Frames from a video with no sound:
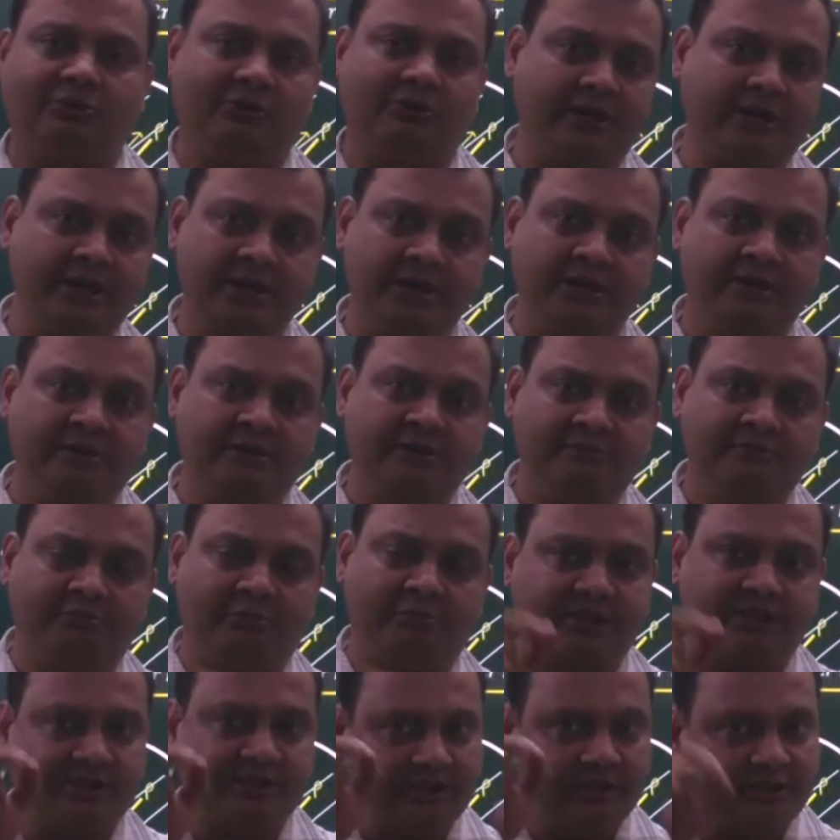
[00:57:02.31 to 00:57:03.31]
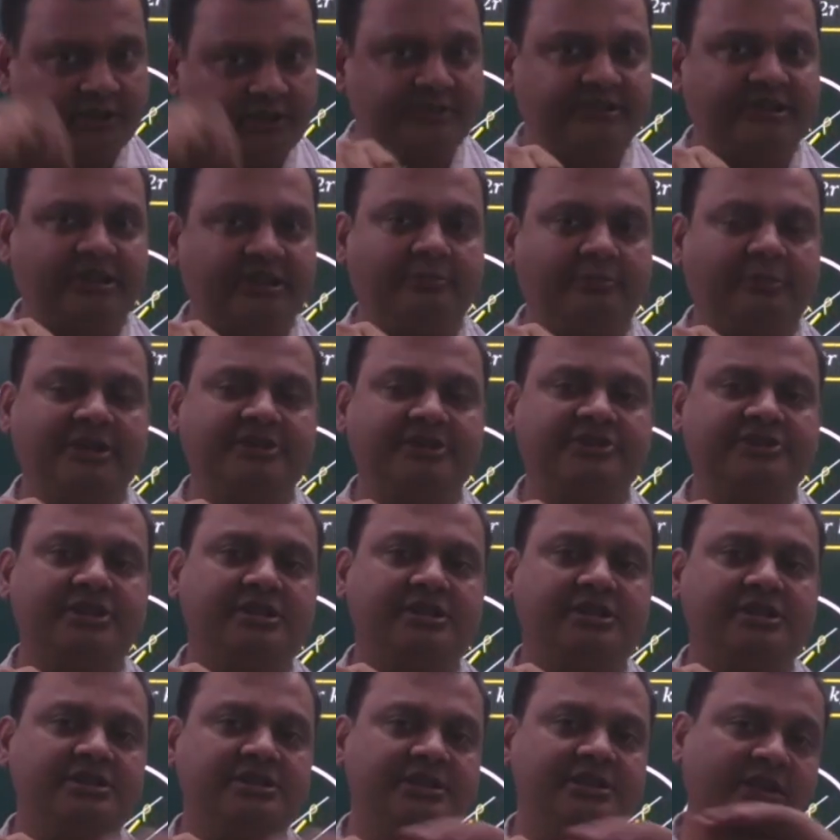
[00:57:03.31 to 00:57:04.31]
Okay, but here sigma is
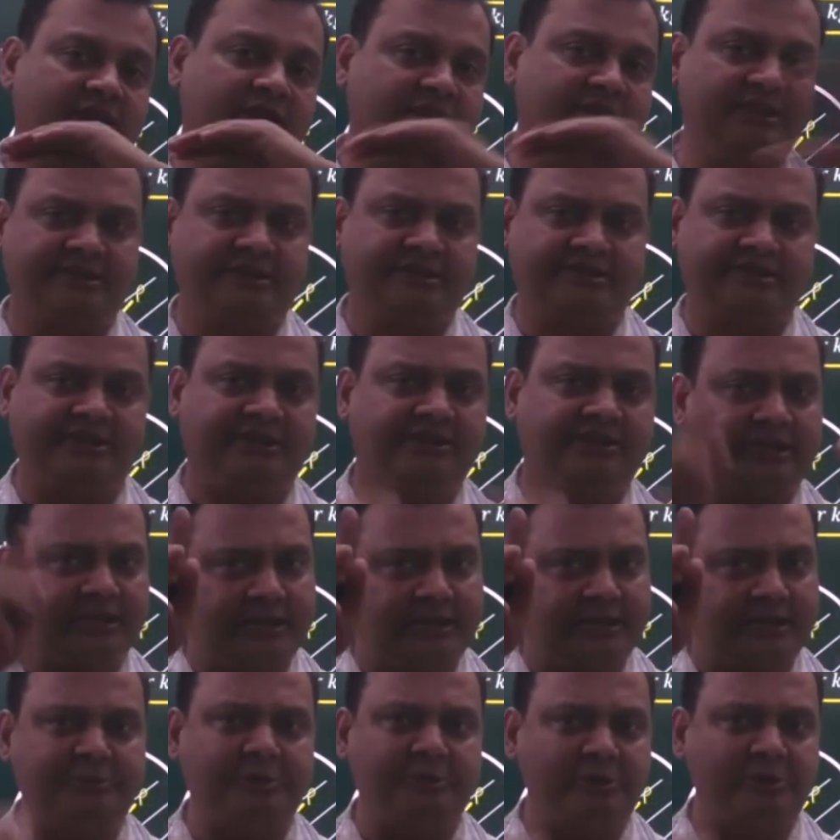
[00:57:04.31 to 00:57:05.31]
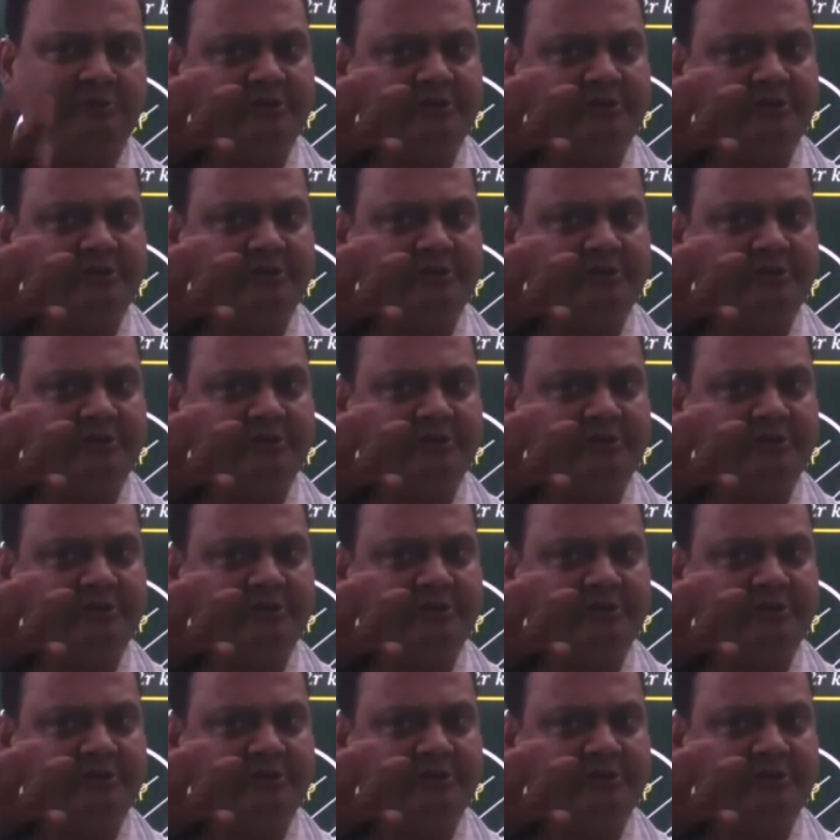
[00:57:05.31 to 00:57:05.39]
changing continuously. In the DPP, we